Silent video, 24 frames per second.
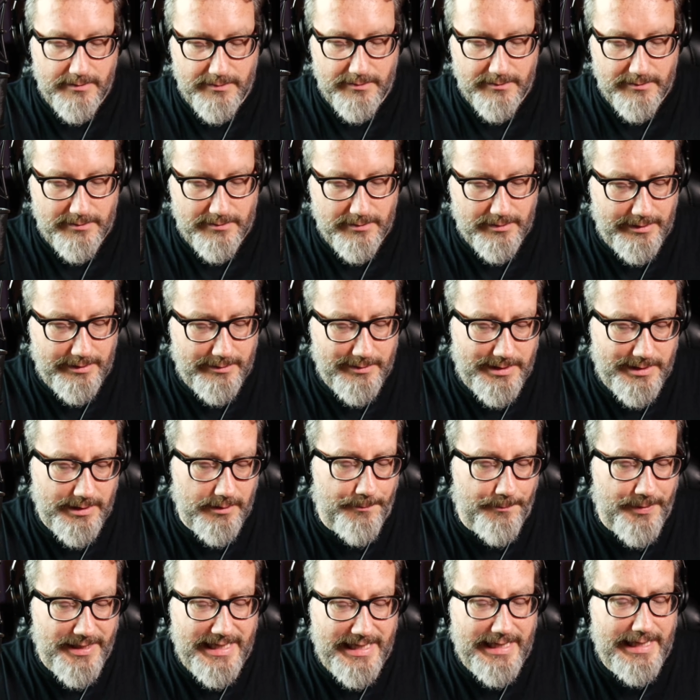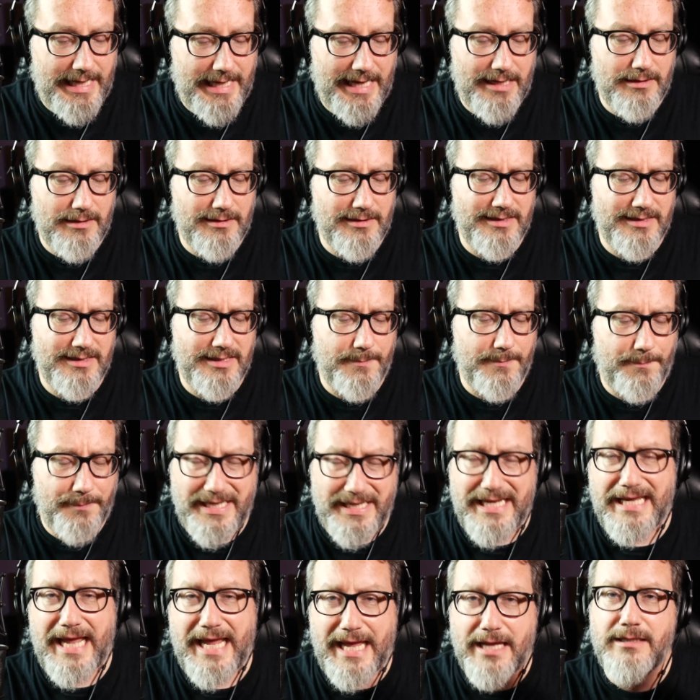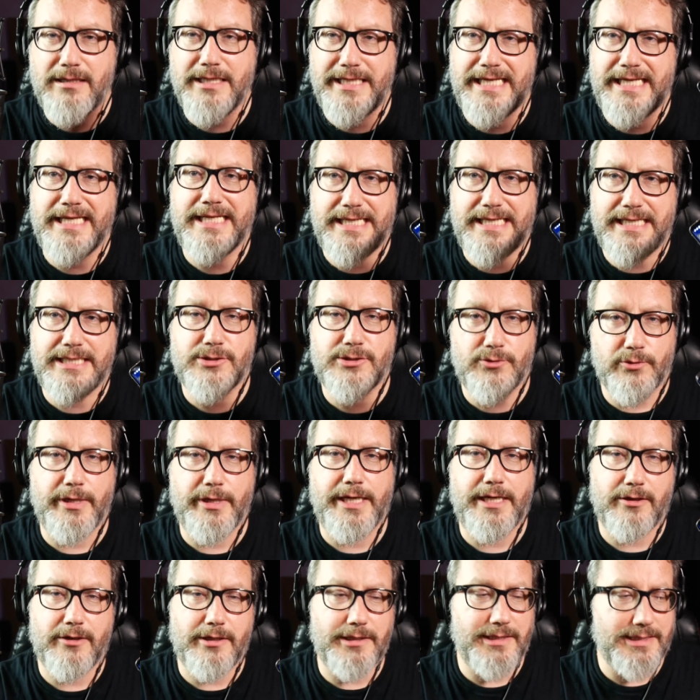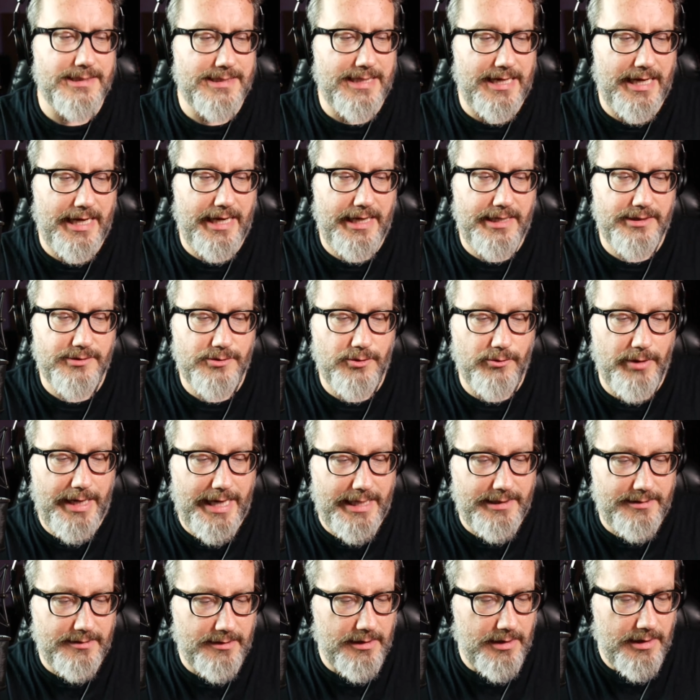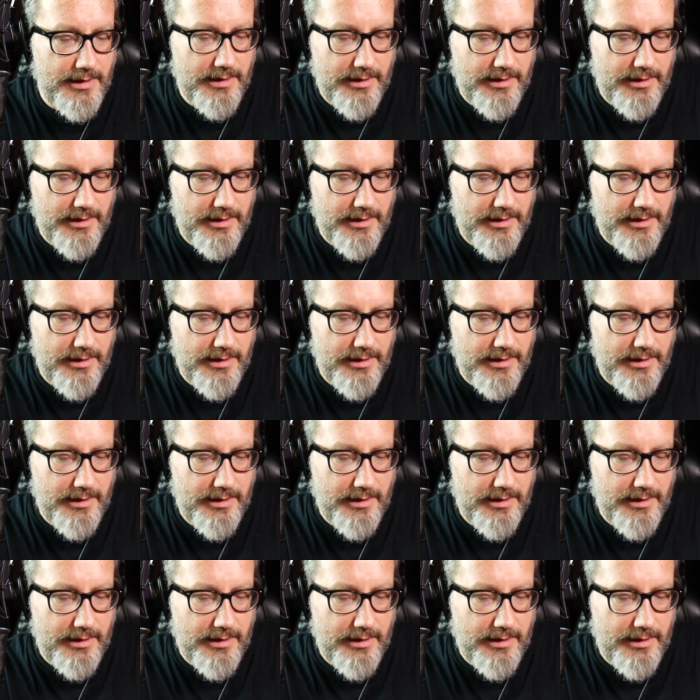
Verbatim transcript: the PLED screen on this guy is great.